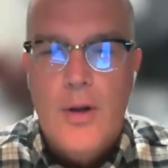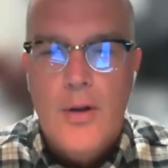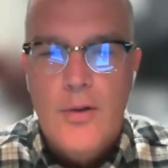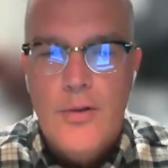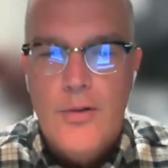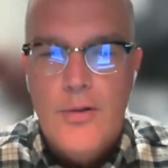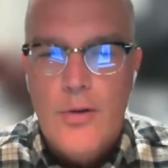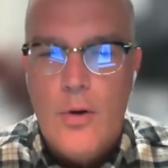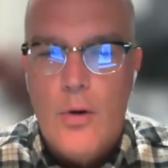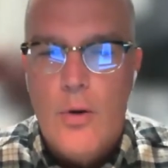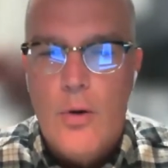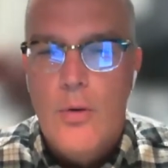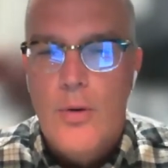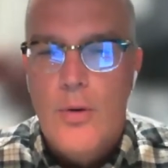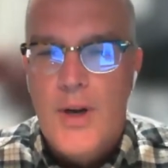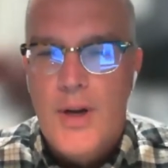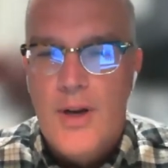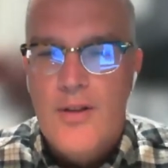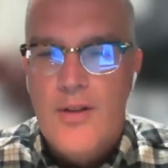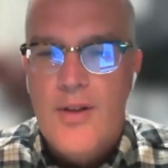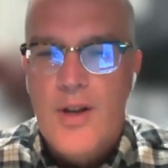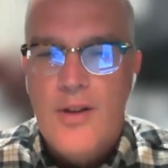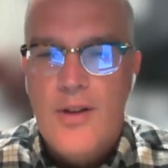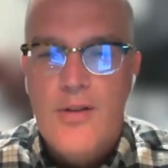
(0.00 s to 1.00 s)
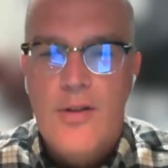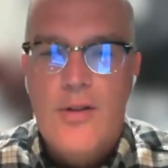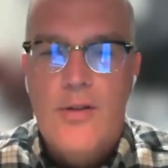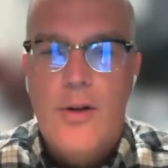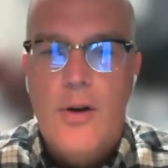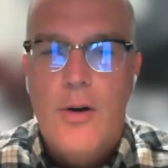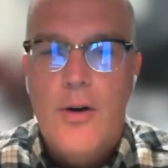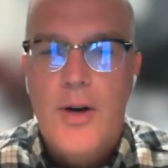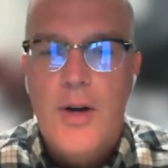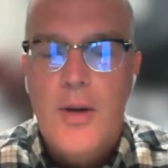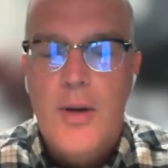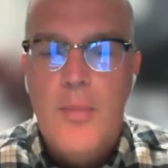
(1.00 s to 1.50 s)
So it is
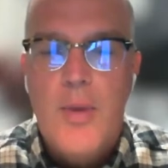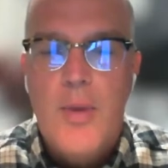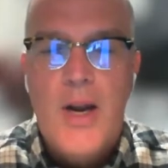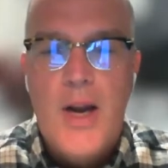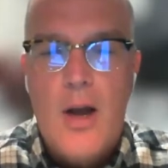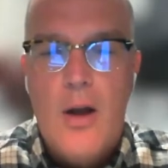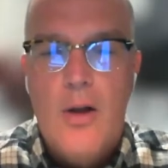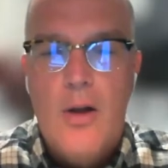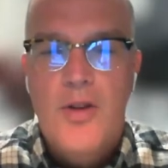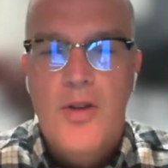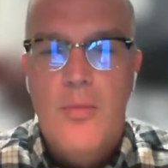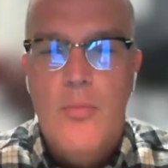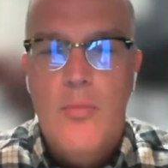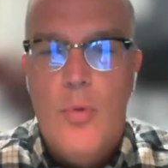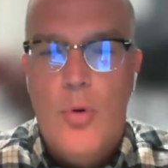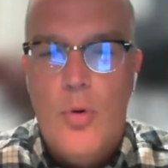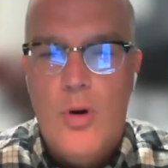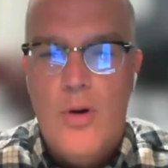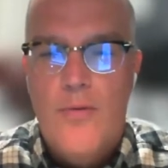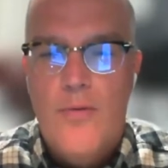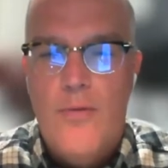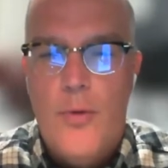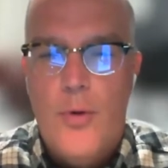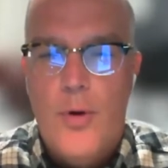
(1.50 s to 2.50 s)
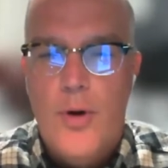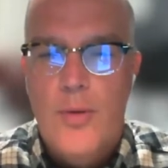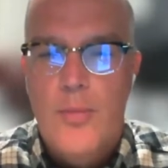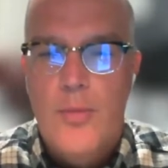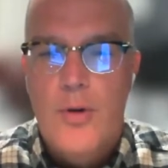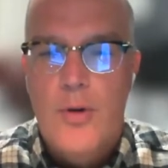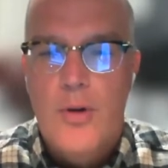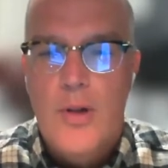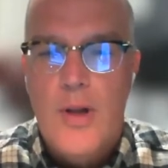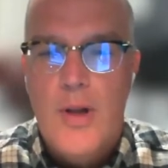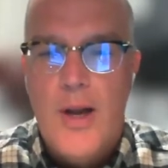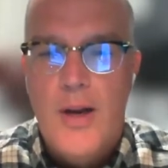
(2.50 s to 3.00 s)
necessary to make housing more
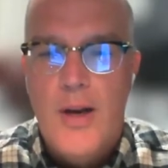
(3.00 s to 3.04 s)
affordable